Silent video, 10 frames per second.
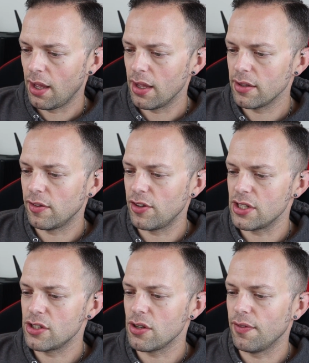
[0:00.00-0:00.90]
uh,
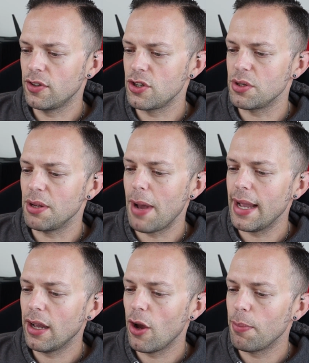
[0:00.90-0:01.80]
suggests soft, juicy
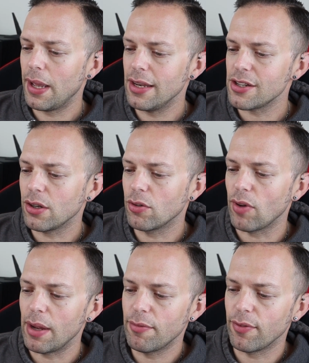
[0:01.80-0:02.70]
mango, peach, and
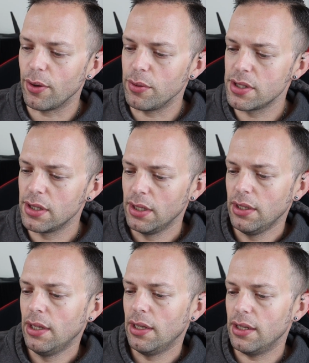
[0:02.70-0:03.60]
grapefruit
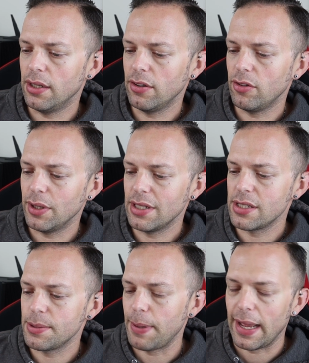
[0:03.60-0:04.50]
uh, to
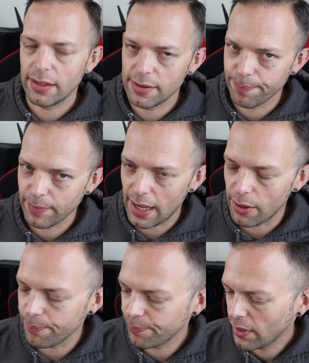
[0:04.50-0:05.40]
expect.
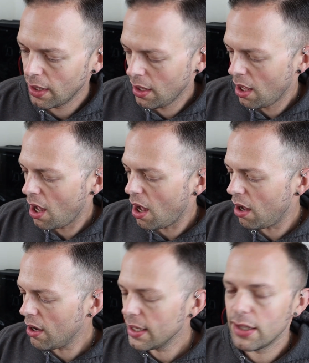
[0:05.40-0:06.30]
Now,
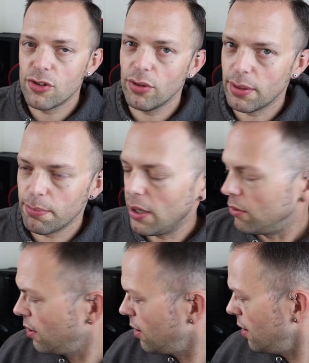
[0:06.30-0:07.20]
I enjoyed them
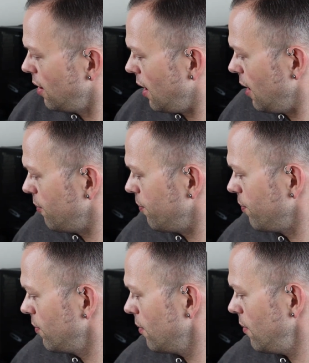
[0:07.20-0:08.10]
both. Um,
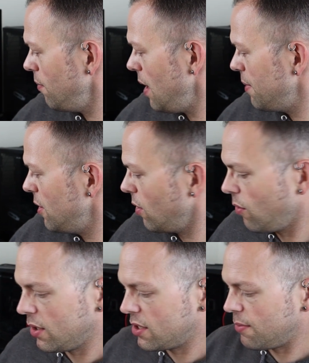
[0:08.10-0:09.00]
maybe not
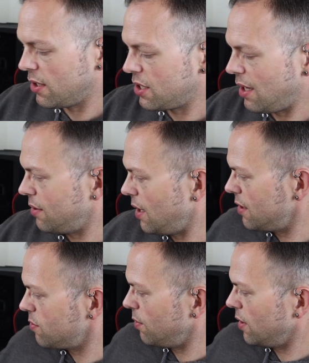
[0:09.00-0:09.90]
quite so much
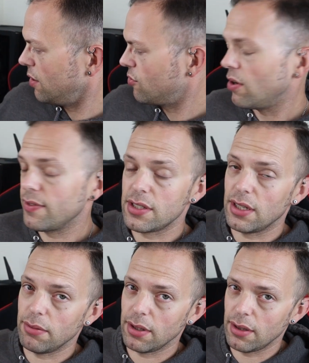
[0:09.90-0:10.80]
nowadays, what with the
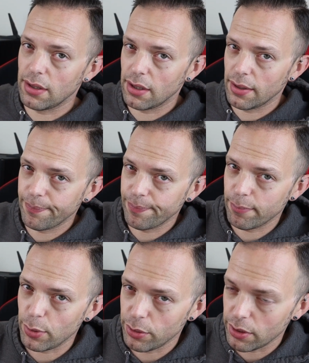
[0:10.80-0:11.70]
controversy with uh,
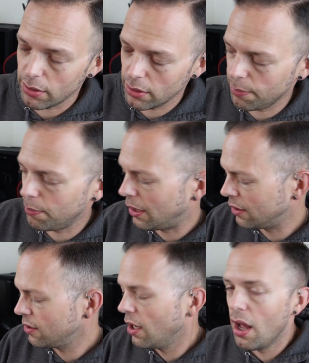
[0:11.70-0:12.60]
Brewdog,
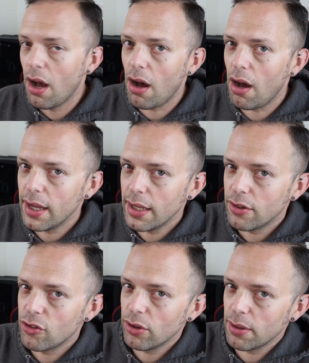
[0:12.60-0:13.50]
but I
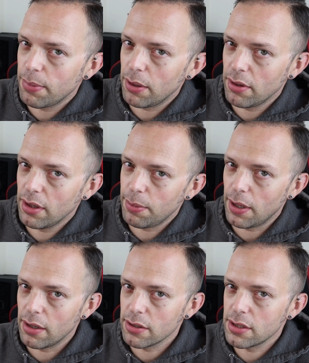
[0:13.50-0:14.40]
enjoyed them both in the
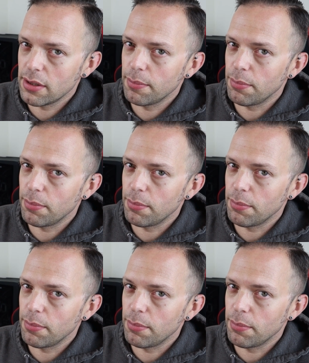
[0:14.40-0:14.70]
past